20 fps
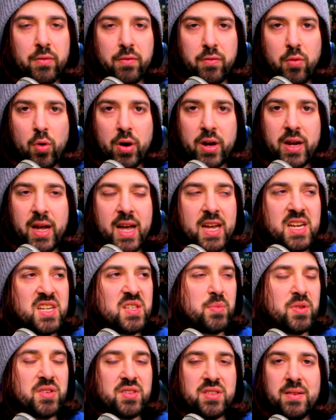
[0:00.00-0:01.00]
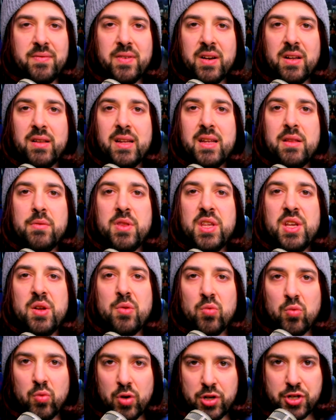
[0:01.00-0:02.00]
4K, specifically the
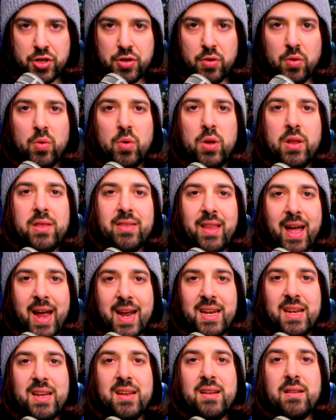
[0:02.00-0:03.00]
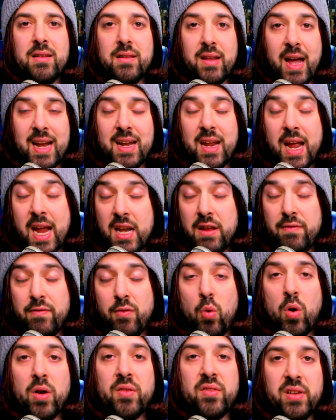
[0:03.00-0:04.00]
original 90,
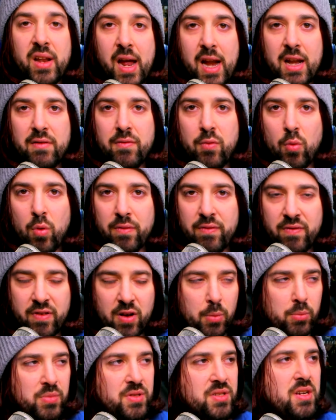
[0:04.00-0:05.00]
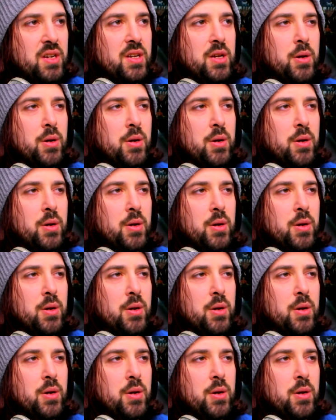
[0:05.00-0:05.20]
84 to 94 films.